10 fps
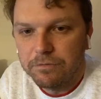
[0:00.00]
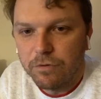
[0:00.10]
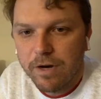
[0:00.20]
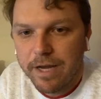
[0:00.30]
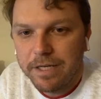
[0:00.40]

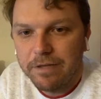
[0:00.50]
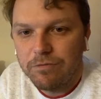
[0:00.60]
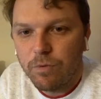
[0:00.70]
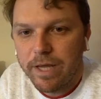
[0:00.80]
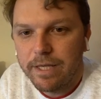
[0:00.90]
variety
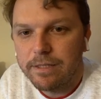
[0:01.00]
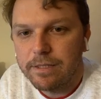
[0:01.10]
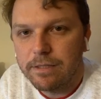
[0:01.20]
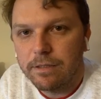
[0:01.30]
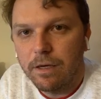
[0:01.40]
of
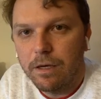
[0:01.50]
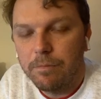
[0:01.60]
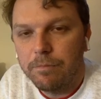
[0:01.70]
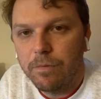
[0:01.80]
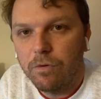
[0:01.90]
ways
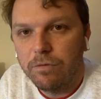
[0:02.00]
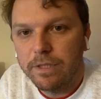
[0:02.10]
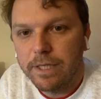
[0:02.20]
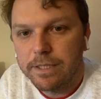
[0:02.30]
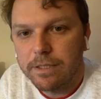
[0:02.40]
over
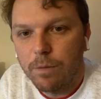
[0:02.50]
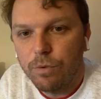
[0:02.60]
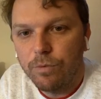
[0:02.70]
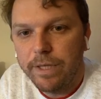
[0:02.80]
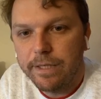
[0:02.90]
the next
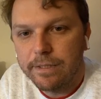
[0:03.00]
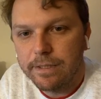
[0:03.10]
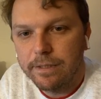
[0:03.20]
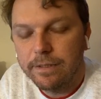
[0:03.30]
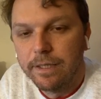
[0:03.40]
couple of weeks, and